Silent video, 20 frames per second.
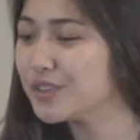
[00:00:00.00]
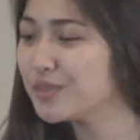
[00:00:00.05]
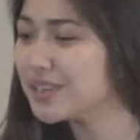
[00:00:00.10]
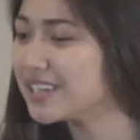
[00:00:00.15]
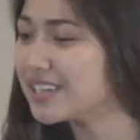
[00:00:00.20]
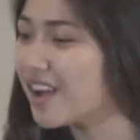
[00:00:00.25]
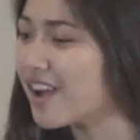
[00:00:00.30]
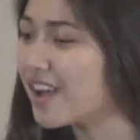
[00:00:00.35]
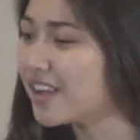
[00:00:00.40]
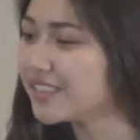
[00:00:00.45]
do we
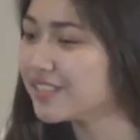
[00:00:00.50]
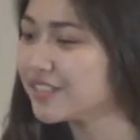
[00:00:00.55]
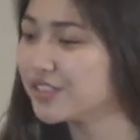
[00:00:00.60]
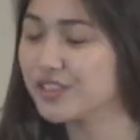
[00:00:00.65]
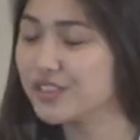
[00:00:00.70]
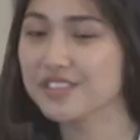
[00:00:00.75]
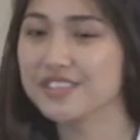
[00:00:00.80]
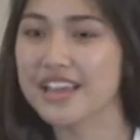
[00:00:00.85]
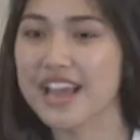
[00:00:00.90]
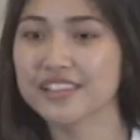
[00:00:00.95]
not
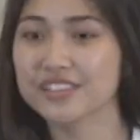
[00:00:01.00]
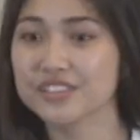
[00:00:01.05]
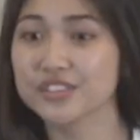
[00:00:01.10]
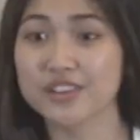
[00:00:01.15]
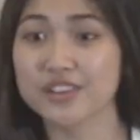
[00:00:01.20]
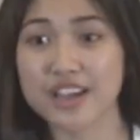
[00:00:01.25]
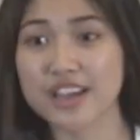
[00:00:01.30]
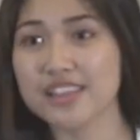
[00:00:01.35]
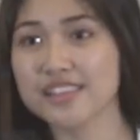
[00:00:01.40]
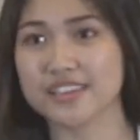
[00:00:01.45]
do that
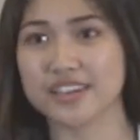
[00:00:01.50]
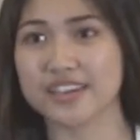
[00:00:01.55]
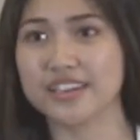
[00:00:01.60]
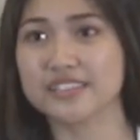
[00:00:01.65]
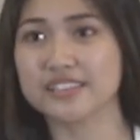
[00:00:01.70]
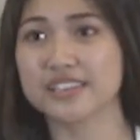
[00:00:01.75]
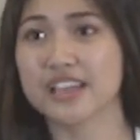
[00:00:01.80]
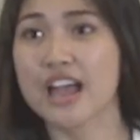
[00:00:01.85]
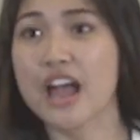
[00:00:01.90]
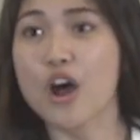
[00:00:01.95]
to
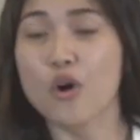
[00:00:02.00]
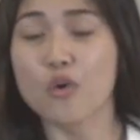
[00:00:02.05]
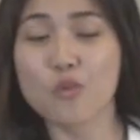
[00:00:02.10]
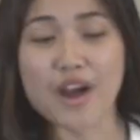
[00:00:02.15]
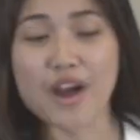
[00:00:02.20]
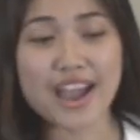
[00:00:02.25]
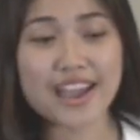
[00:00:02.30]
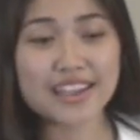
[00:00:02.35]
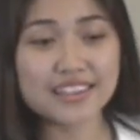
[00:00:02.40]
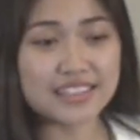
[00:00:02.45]
others?
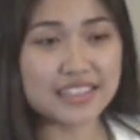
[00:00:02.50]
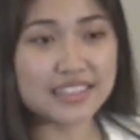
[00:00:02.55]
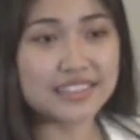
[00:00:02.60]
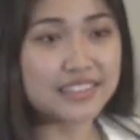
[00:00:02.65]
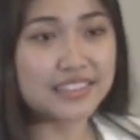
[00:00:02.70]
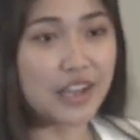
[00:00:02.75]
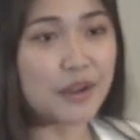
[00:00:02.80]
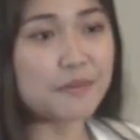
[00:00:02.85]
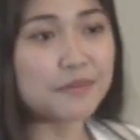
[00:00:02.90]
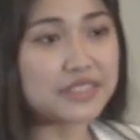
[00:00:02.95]
Why is it
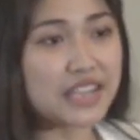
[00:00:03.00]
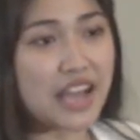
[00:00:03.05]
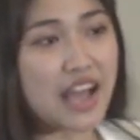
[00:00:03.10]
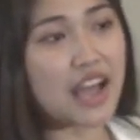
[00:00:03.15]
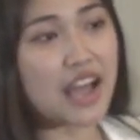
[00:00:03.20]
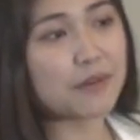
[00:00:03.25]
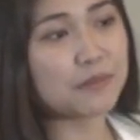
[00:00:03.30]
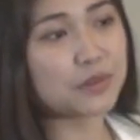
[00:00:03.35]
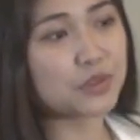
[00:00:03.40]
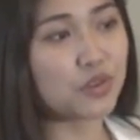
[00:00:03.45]

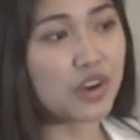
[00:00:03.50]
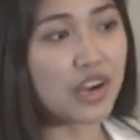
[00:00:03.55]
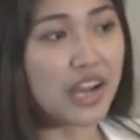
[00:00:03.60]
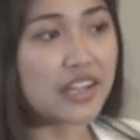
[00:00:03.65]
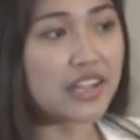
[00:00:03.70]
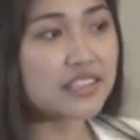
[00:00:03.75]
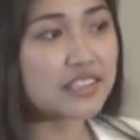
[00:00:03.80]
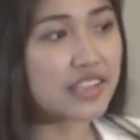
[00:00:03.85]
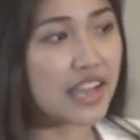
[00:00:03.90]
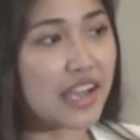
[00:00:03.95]
sometimes we're
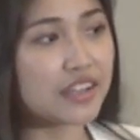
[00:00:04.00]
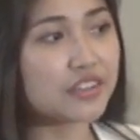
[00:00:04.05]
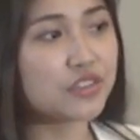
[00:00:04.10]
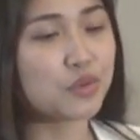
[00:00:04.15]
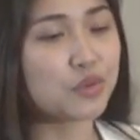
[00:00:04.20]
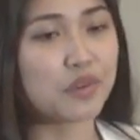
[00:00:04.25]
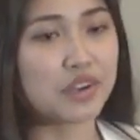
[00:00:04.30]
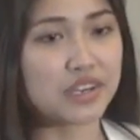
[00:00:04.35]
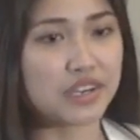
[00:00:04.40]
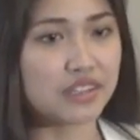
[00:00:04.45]
unkind to
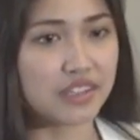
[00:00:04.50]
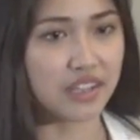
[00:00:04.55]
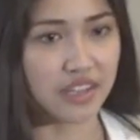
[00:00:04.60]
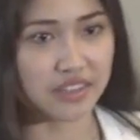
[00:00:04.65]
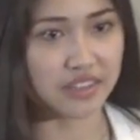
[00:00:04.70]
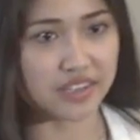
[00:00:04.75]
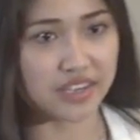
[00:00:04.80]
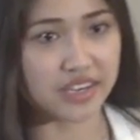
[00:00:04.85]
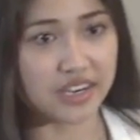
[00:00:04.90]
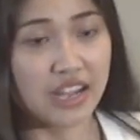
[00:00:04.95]
one
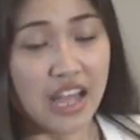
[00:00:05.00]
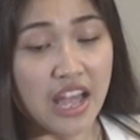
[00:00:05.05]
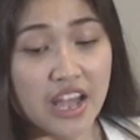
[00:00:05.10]
another?